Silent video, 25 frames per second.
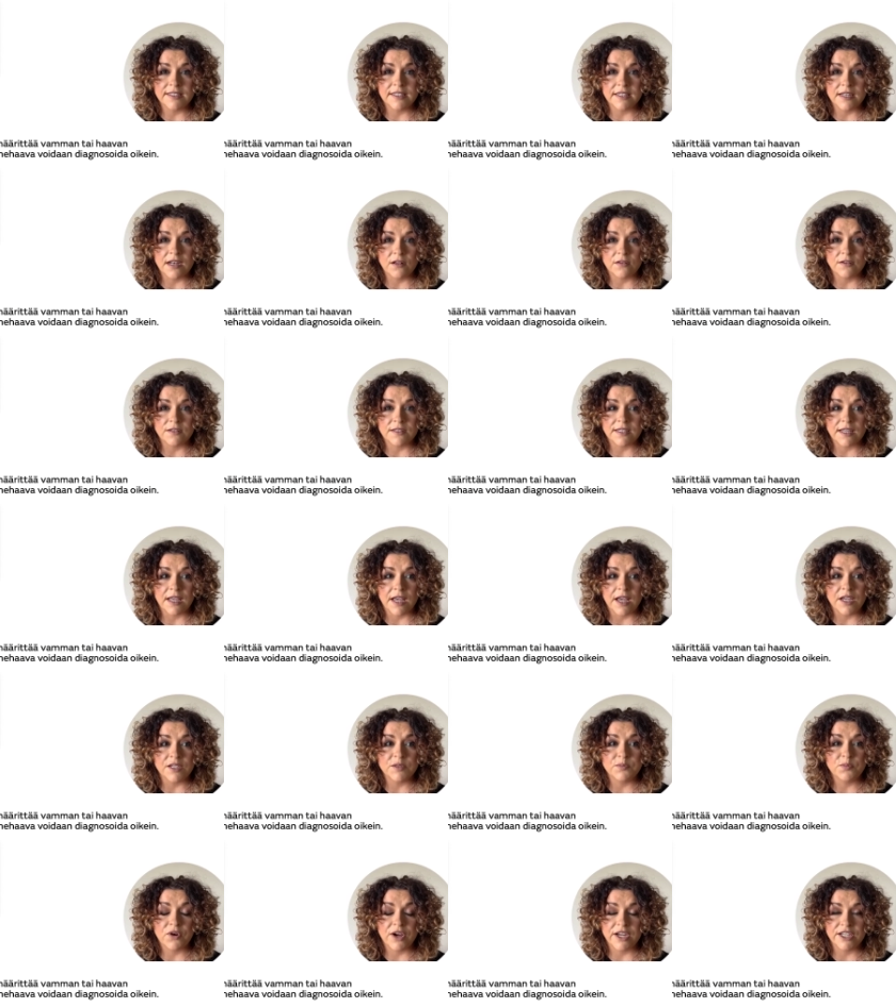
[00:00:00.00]
an ulcer
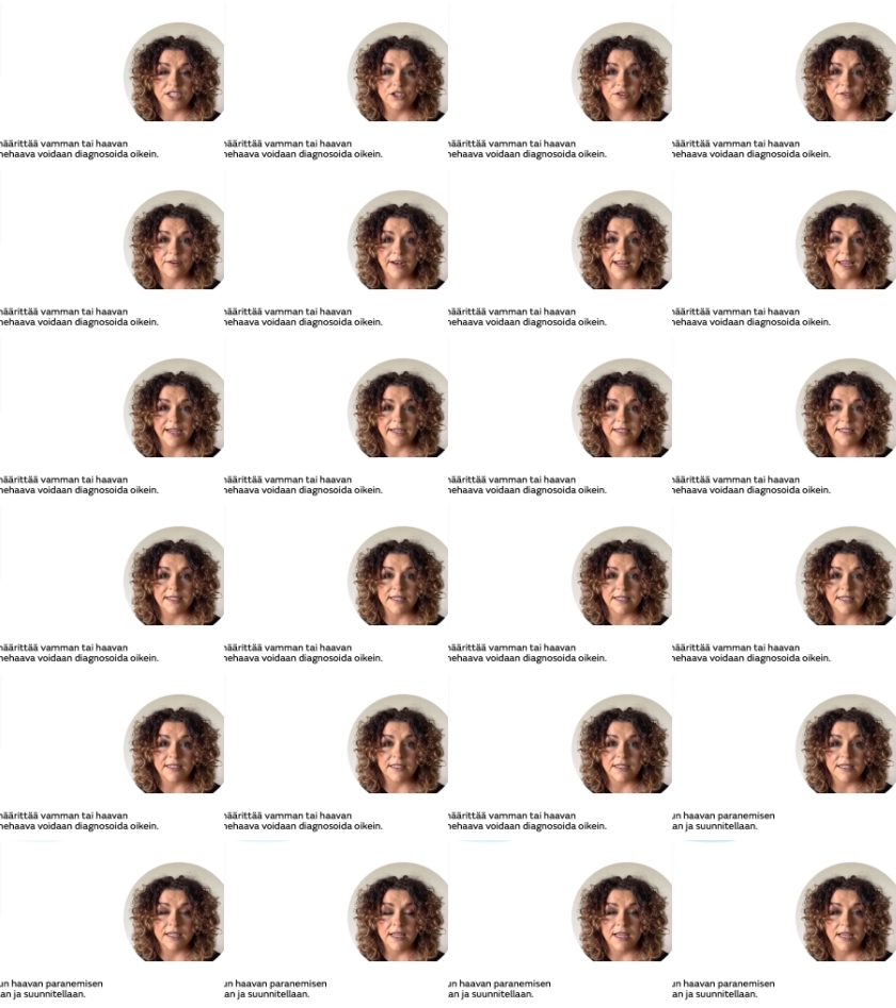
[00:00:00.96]
as
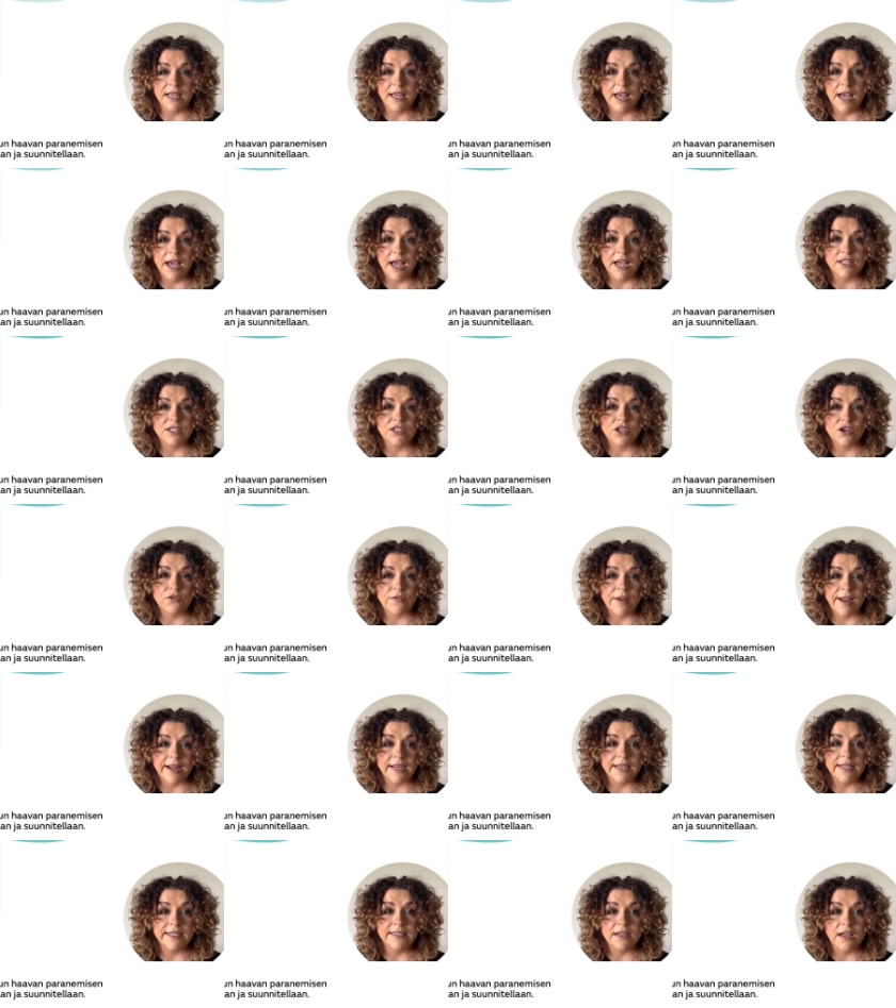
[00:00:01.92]
pressure-related, as
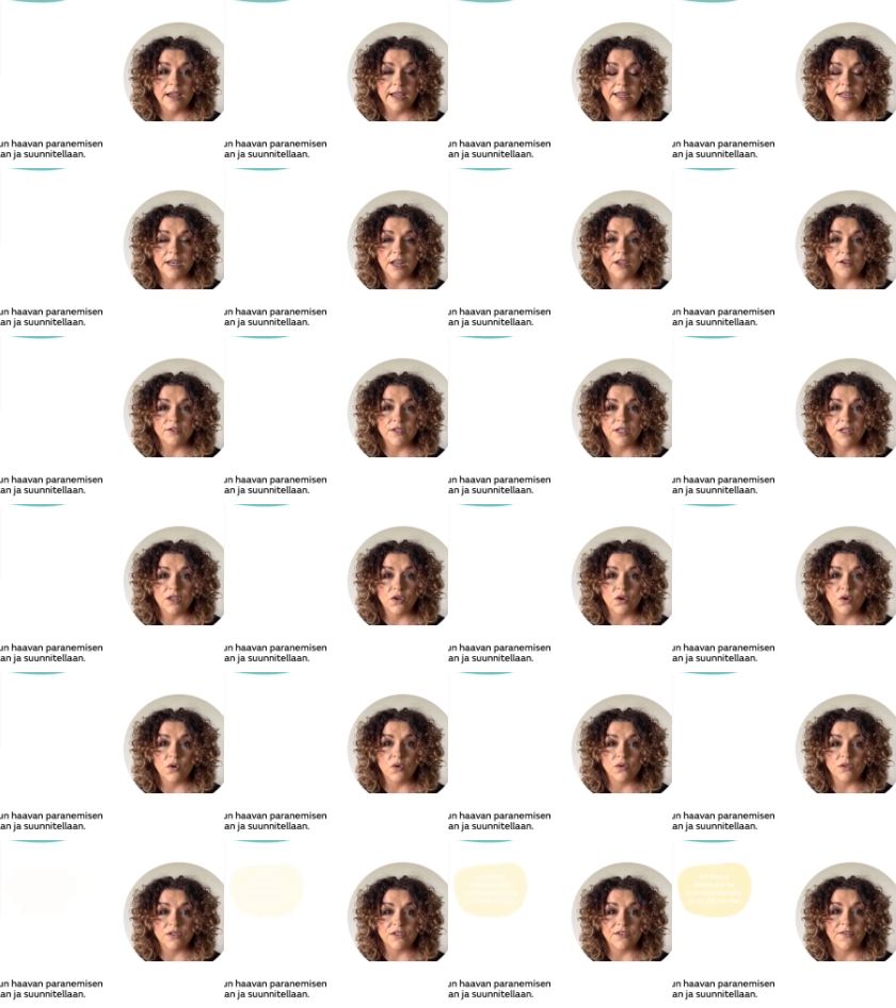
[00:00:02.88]
correctly diagnosing the
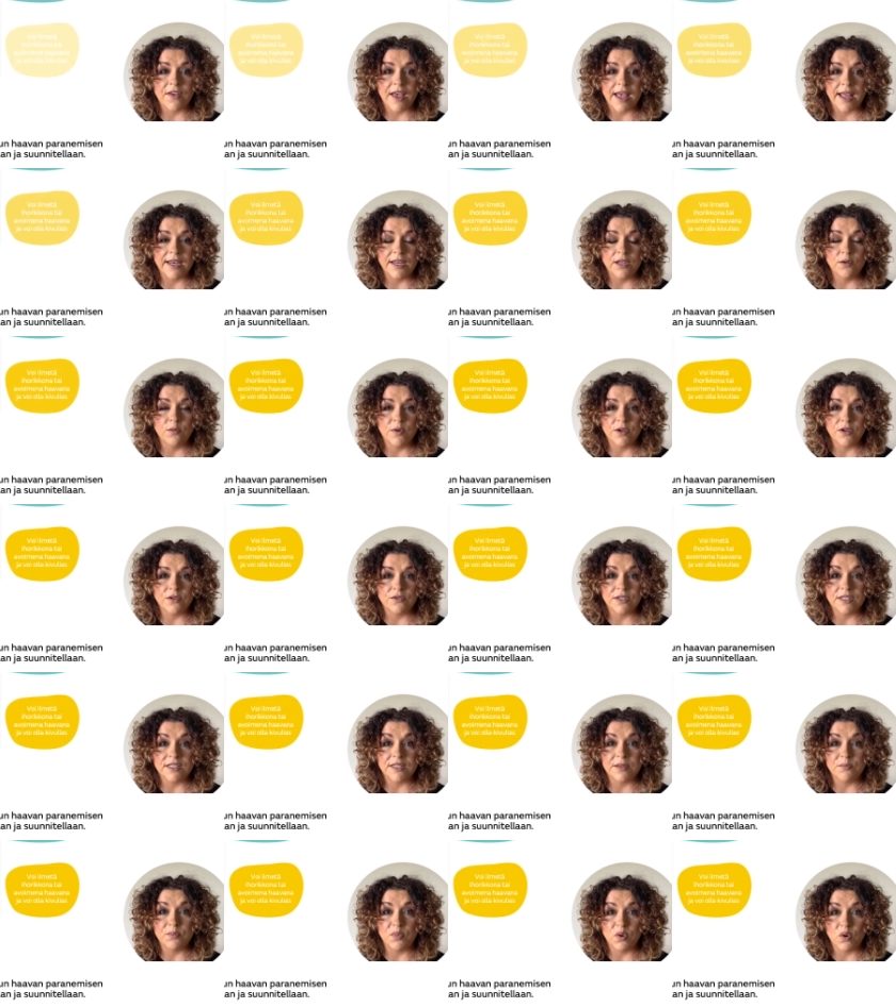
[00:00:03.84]
cause of any wound
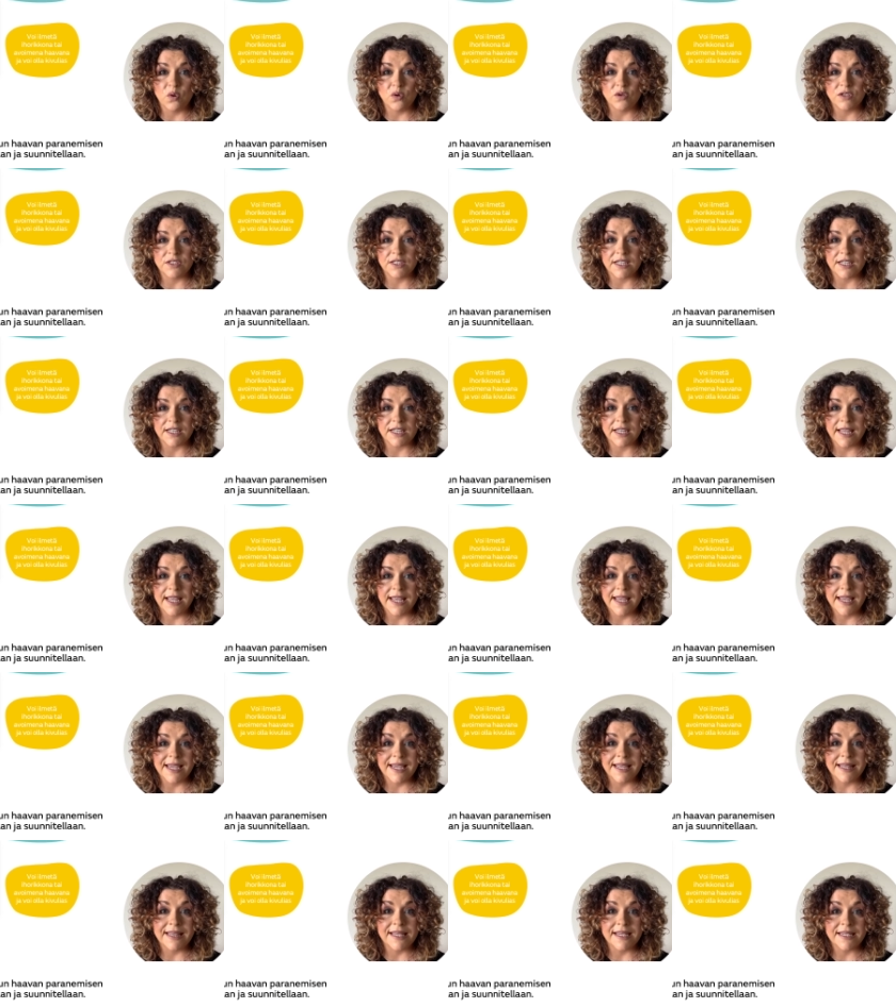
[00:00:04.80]
is important
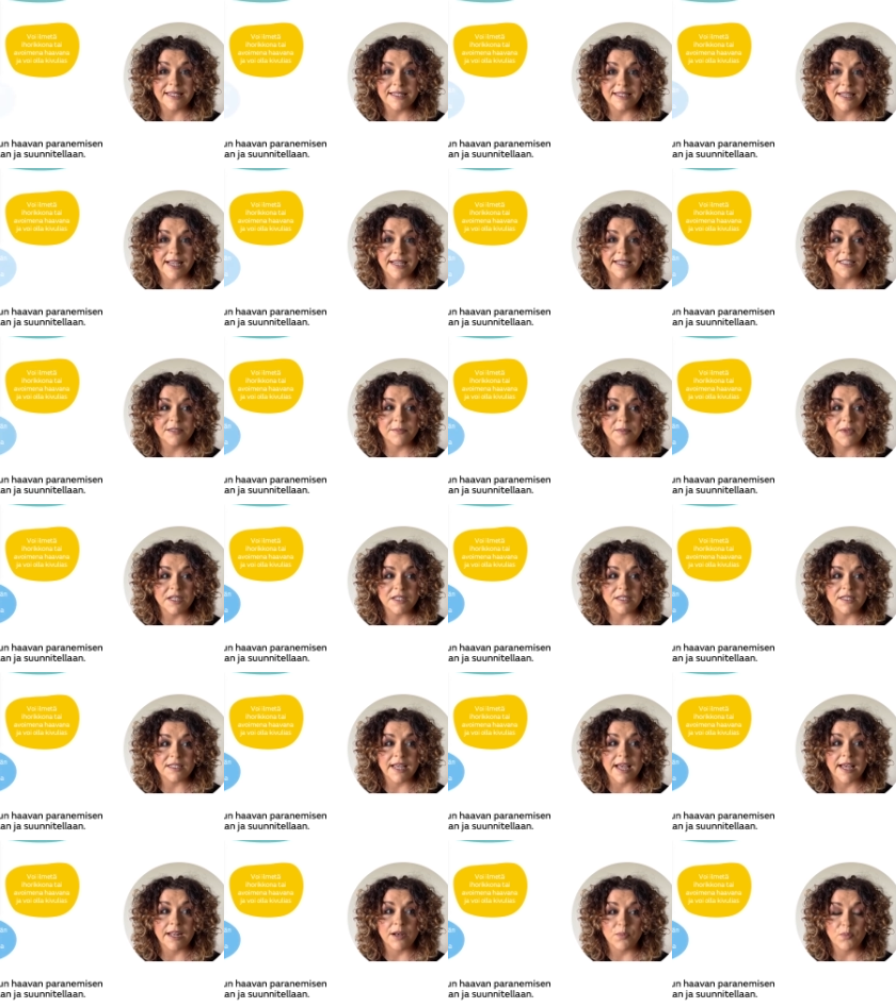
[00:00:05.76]
in the assessment
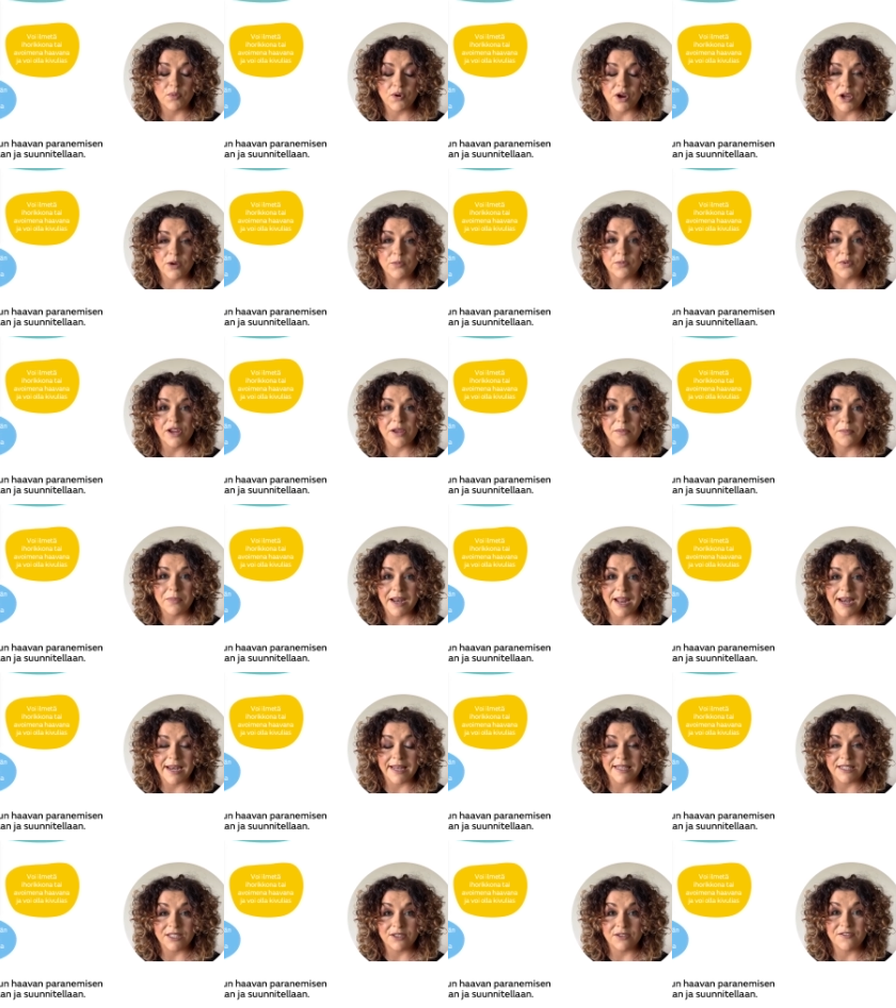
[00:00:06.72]
and appropriate
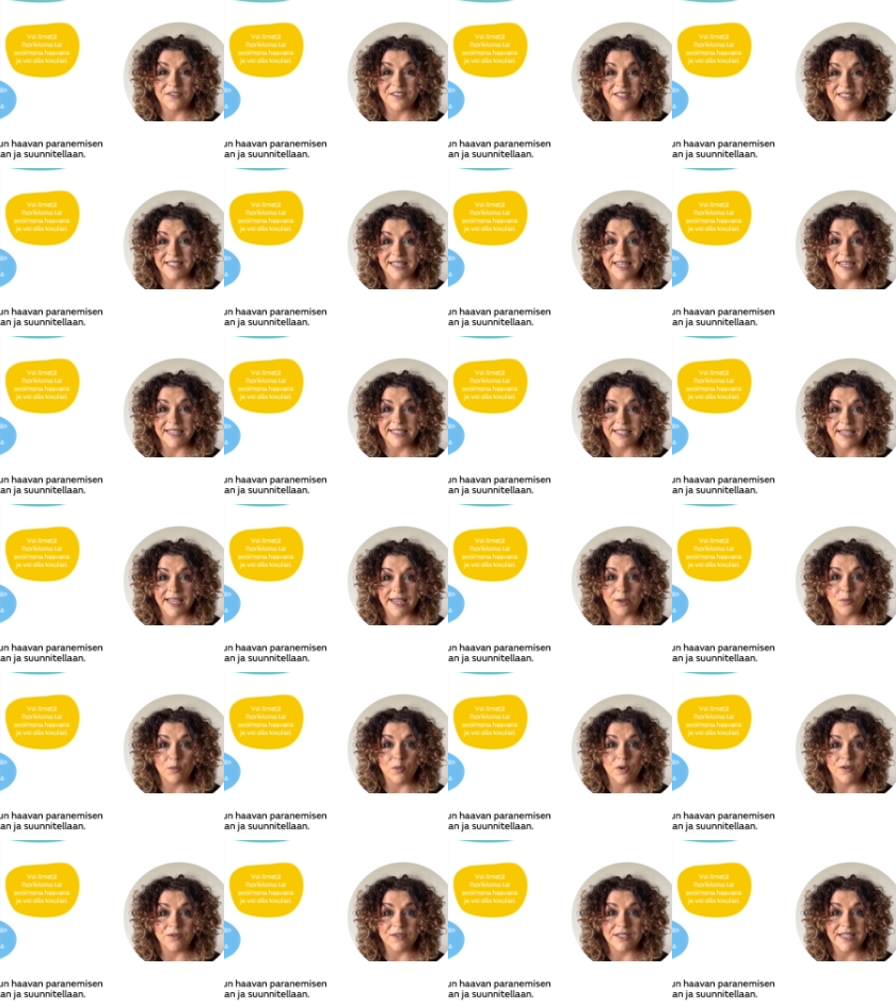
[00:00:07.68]
planning to facilitate
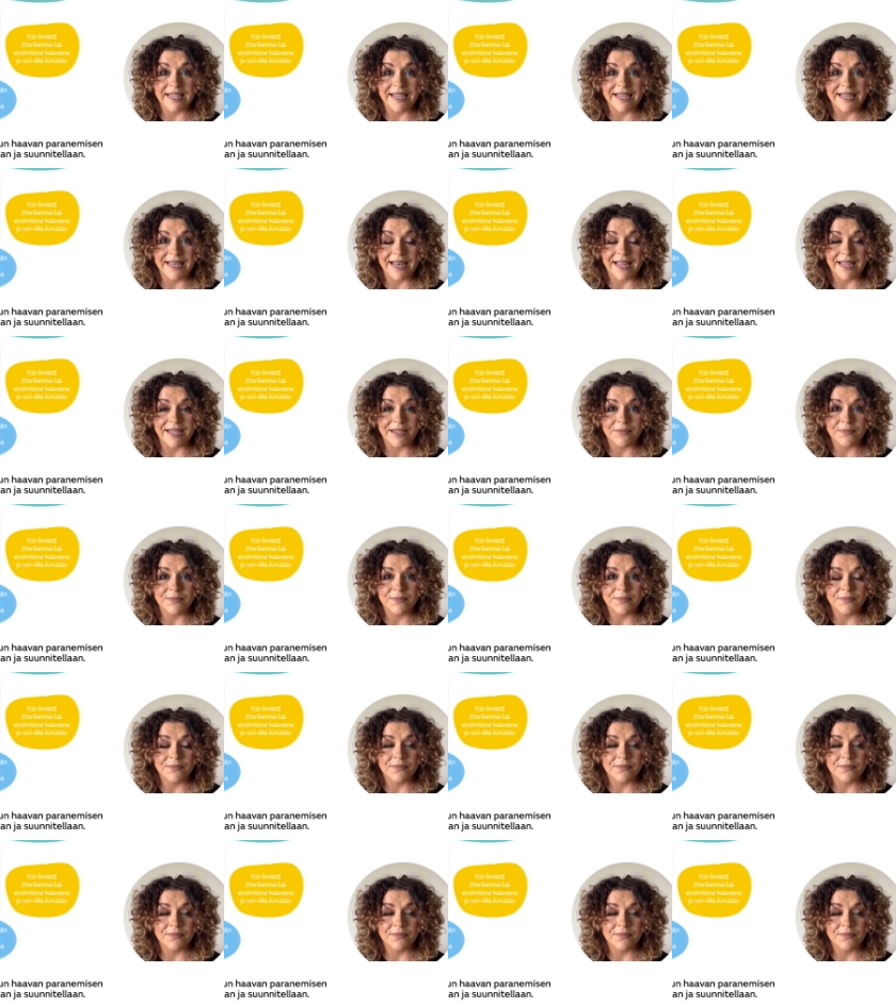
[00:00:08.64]
wound healing.